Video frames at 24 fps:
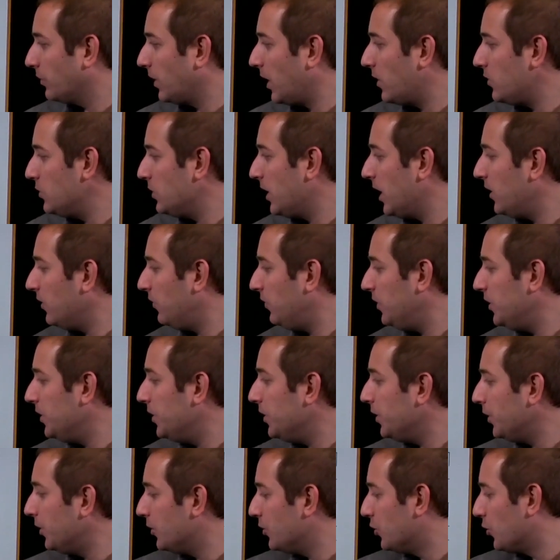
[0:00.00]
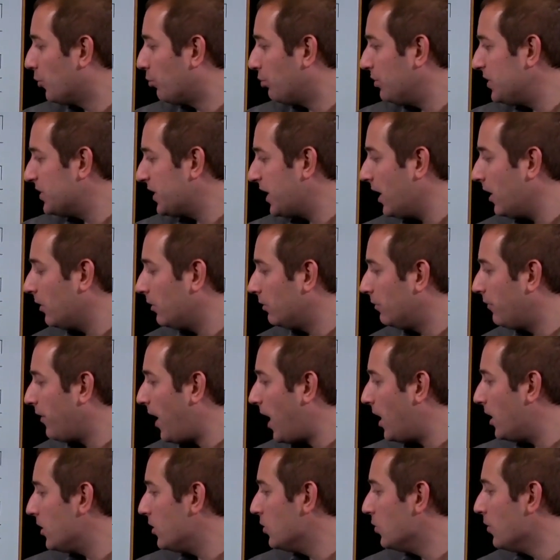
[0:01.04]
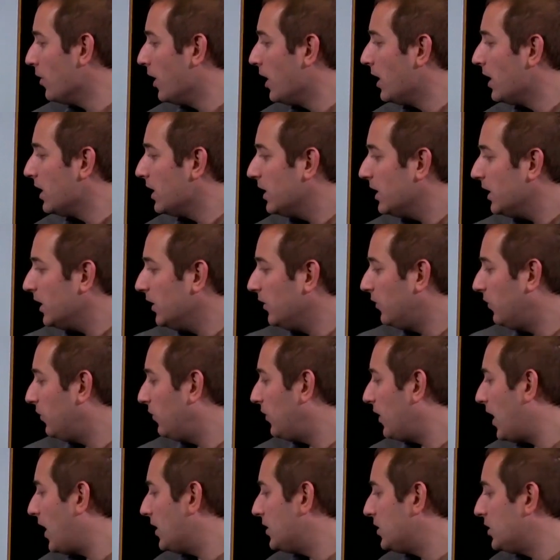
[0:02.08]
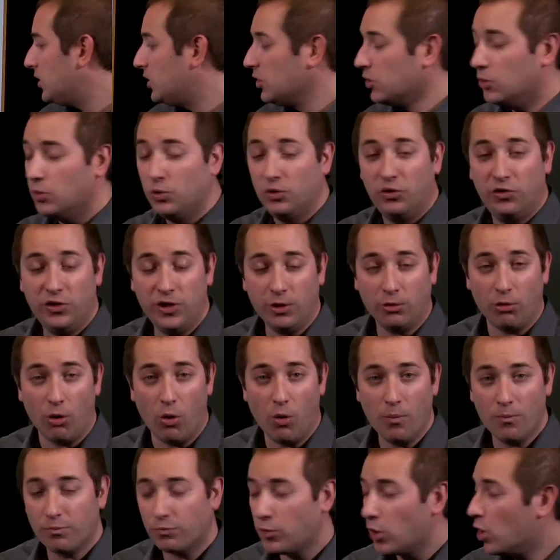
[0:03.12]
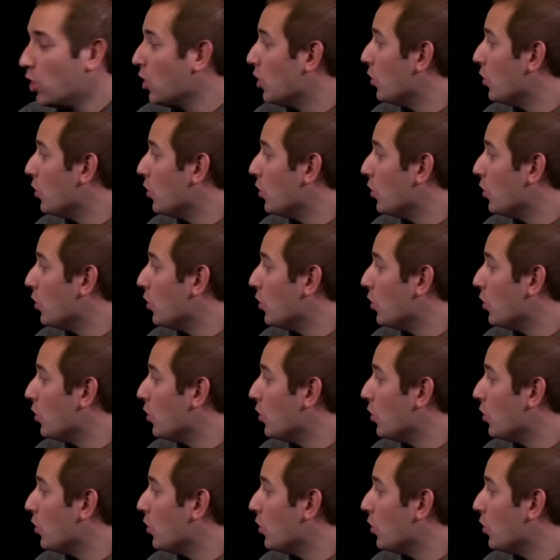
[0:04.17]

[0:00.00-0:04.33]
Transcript: As you can see here, the prescaler value is set to 0,